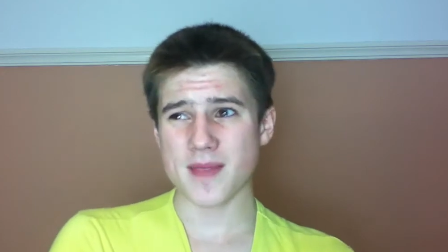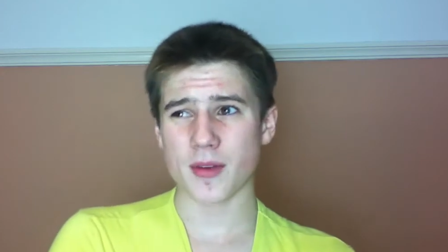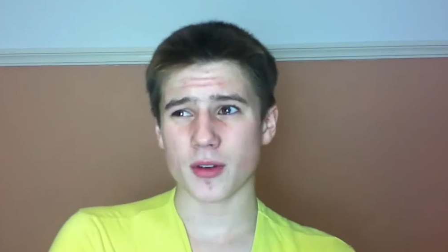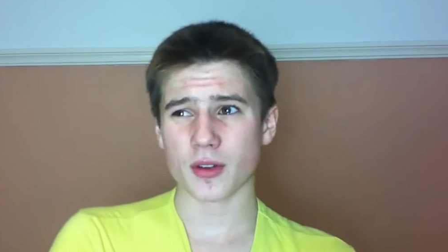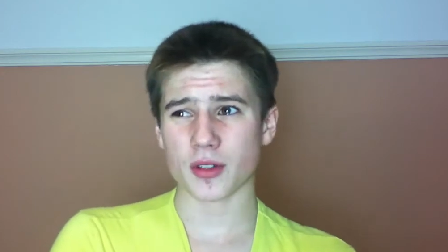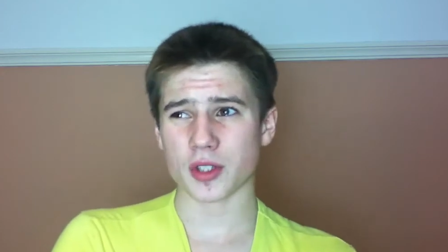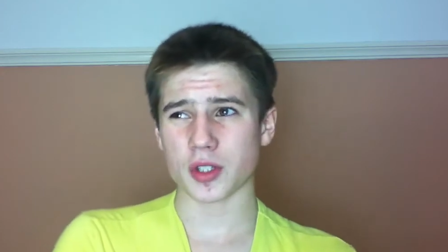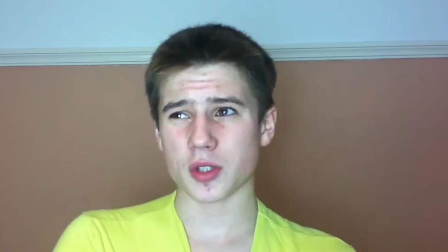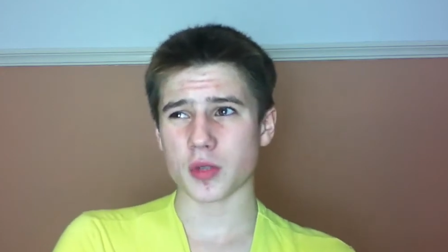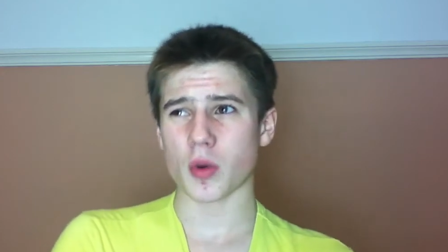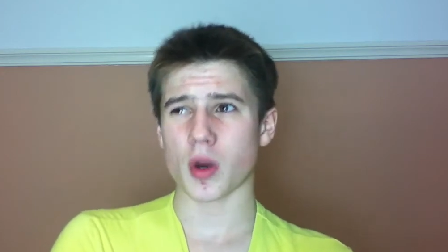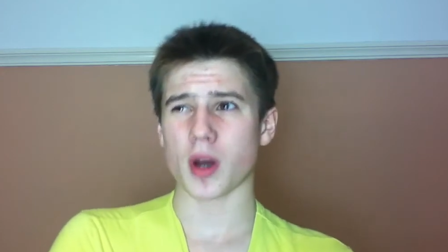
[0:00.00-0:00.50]

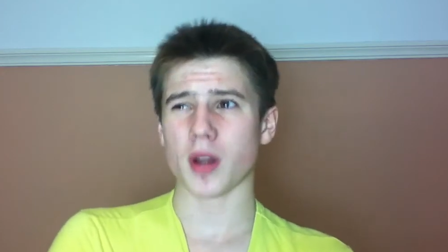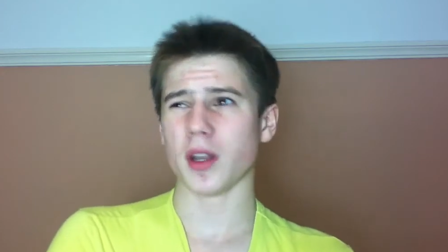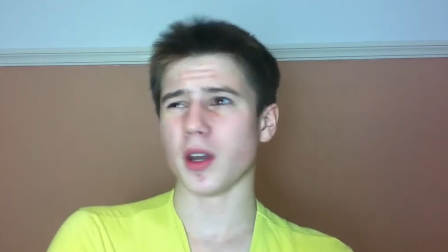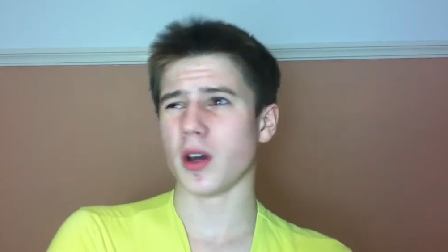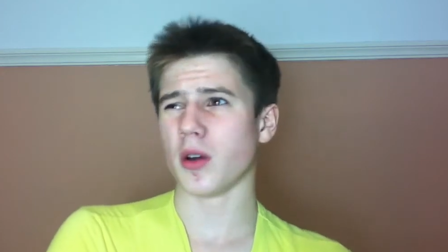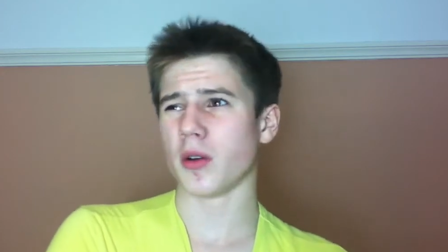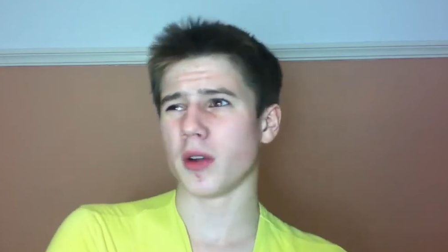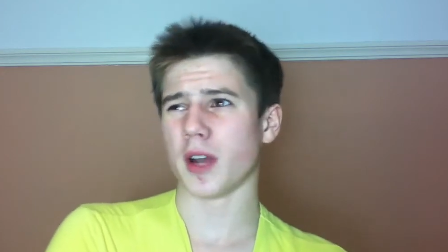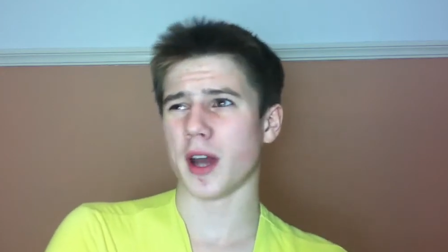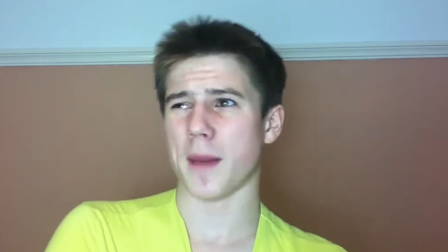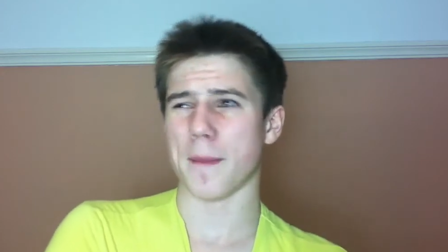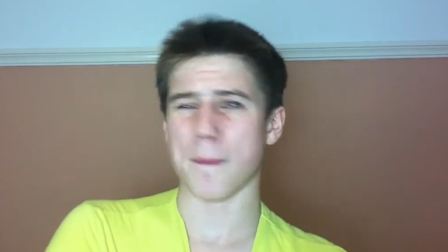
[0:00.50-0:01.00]
probably the
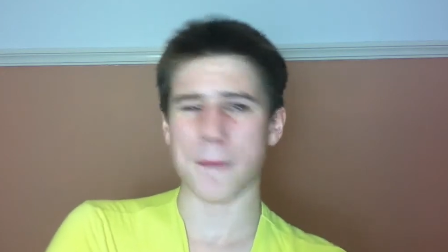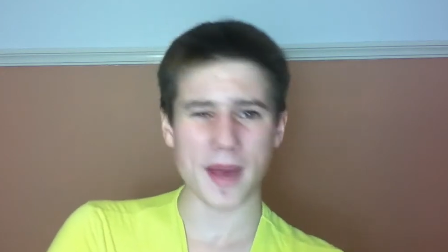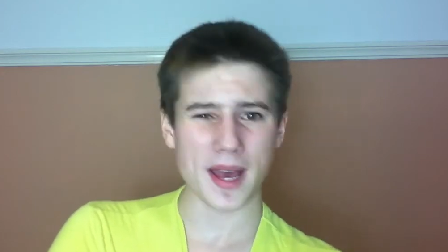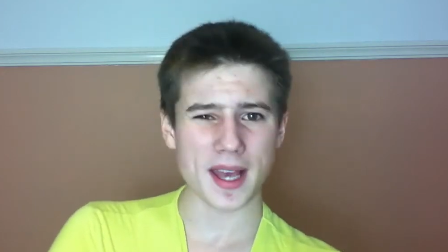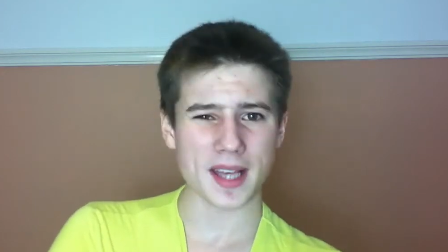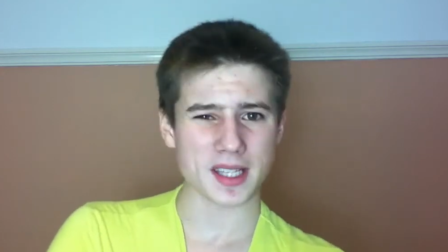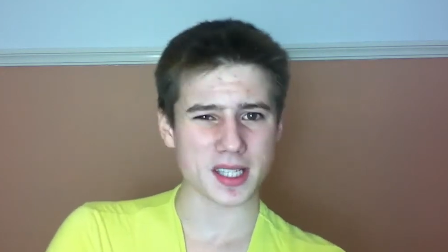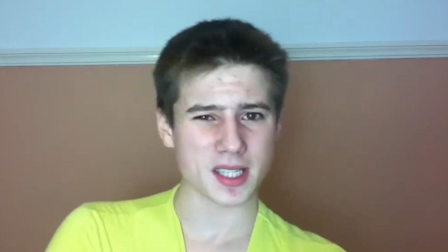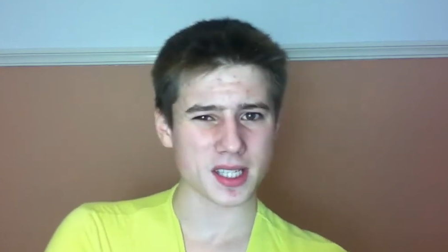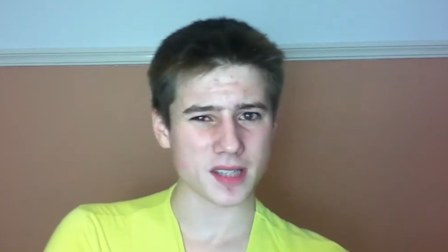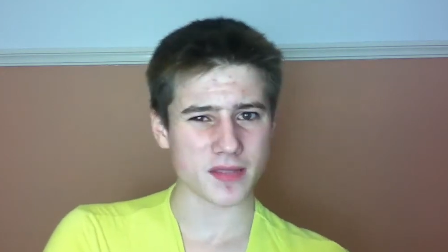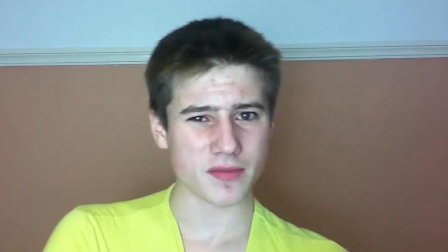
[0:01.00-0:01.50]
most
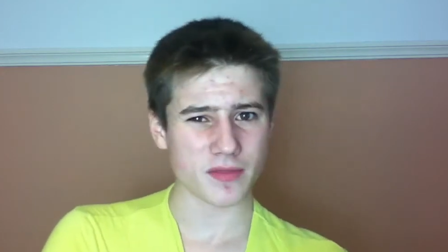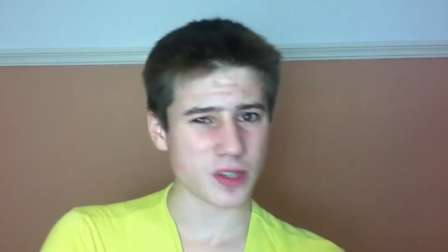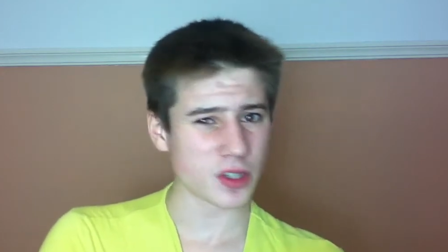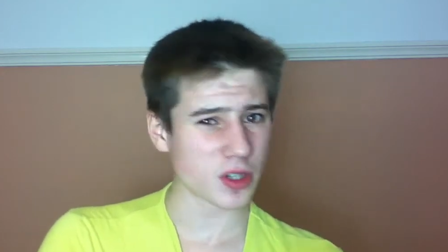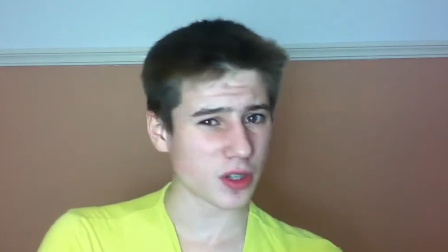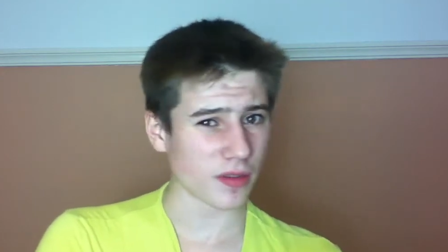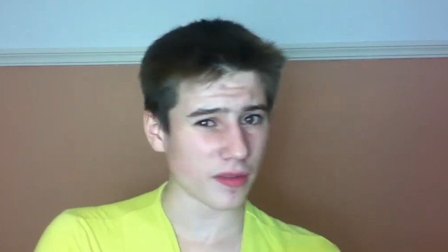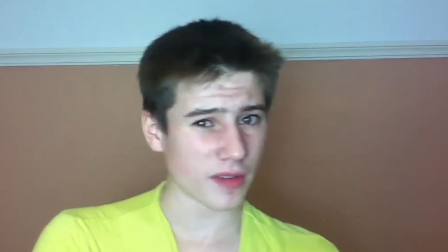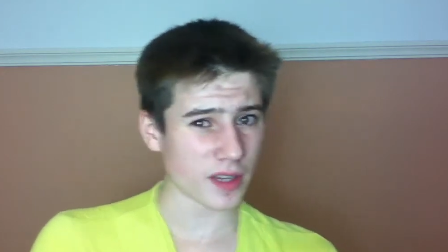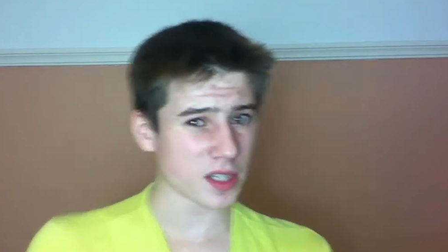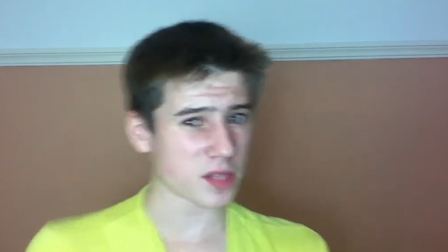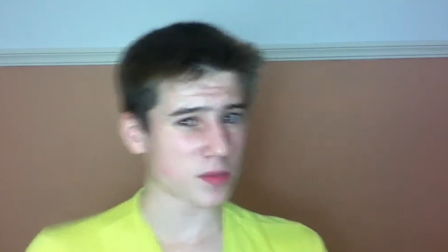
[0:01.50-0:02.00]
well-known and
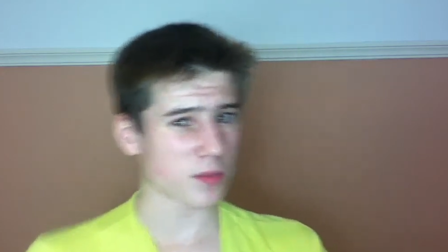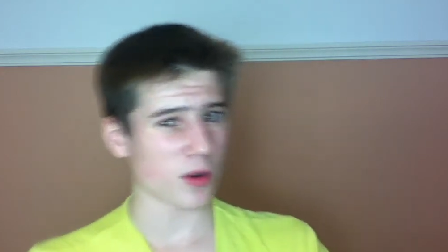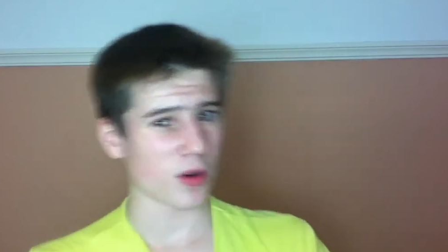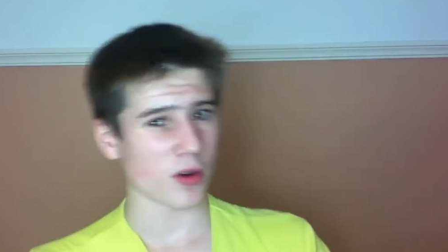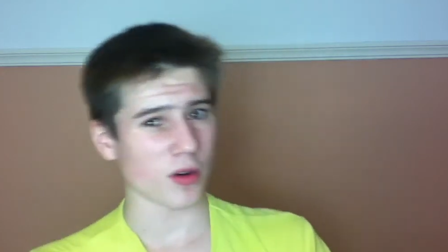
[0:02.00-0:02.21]
best